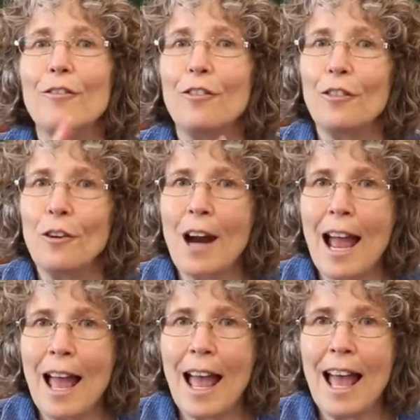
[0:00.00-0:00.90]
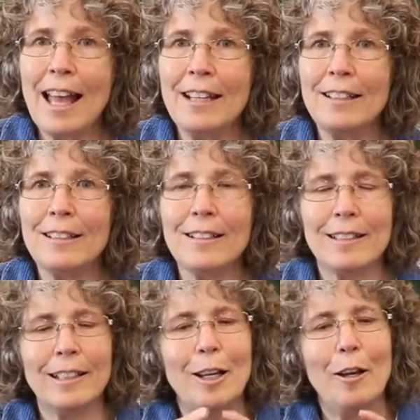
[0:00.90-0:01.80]

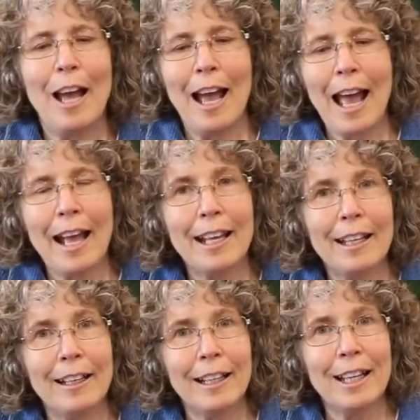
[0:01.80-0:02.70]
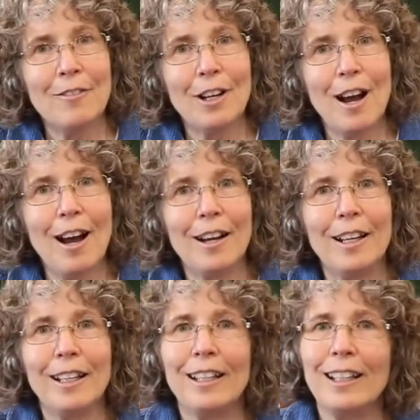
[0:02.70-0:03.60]
Friends. Give a hug.
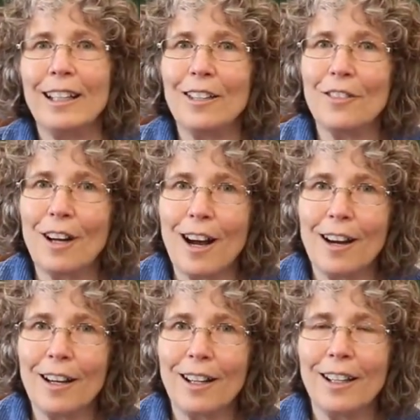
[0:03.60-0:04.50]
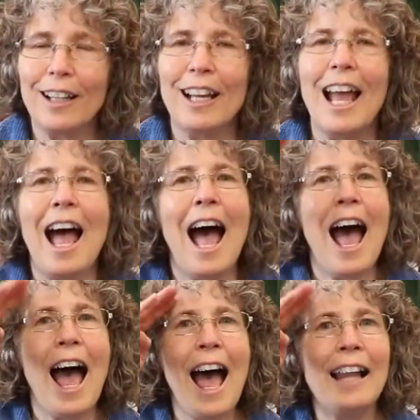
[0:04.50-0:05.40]
Give a hug.
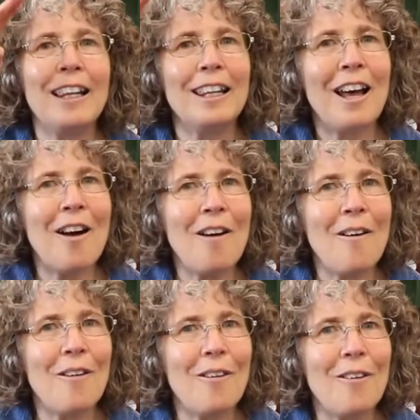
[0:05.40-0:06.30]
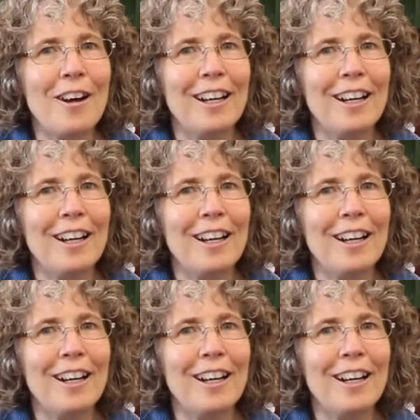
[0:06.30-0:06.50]
Hello.